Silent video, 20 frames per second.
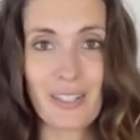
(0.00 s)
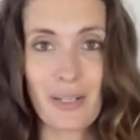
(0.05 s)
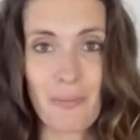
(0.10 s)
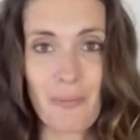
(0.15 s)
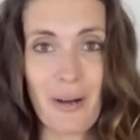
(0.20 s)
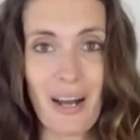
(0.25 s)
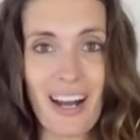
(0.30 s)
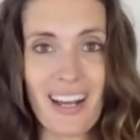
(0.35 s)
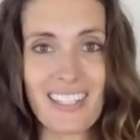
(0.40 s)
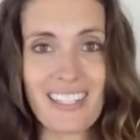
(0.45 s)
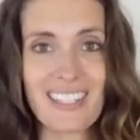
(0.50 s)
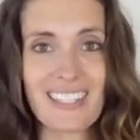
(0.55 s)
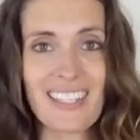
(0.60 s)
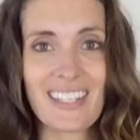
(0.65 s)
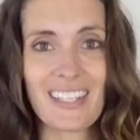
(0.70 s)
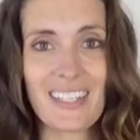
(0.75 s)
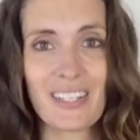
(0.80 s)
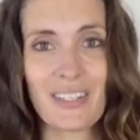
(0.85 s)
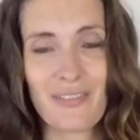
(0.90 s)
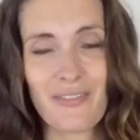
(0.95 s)
your
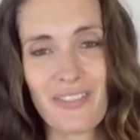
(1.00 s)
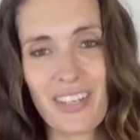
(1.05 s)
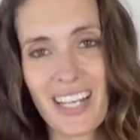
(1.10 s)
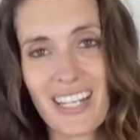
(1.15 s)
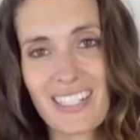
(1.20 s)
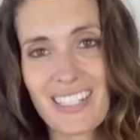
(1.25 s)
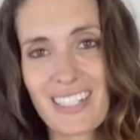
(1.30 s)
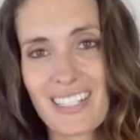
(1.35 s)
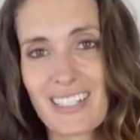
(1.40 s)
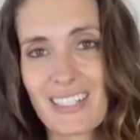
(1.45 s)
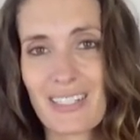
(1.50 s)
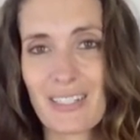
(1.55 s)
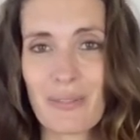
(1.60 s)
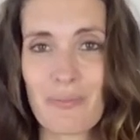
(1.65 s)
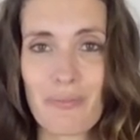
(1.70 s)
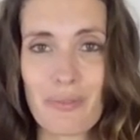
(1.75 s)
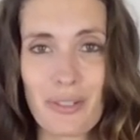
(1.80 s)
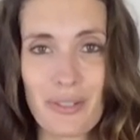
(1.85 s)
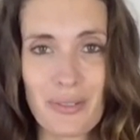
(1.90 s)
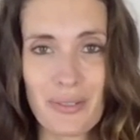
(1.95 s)
pasta, your veggies,
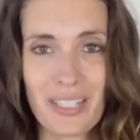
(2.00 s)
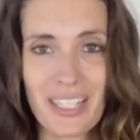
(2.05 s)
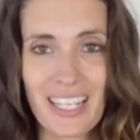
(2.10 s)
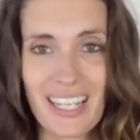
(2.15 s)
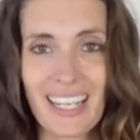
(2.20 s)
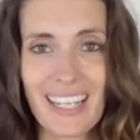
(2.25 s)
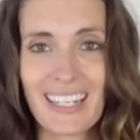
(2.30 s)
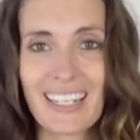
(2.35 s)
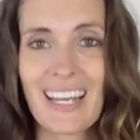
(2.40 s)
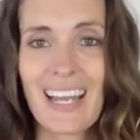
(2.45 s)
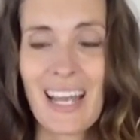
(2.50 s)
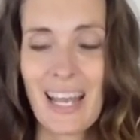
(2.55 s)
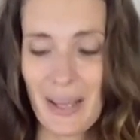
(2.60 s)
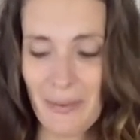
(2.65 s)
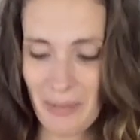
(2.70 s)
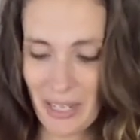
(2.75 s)
your protein.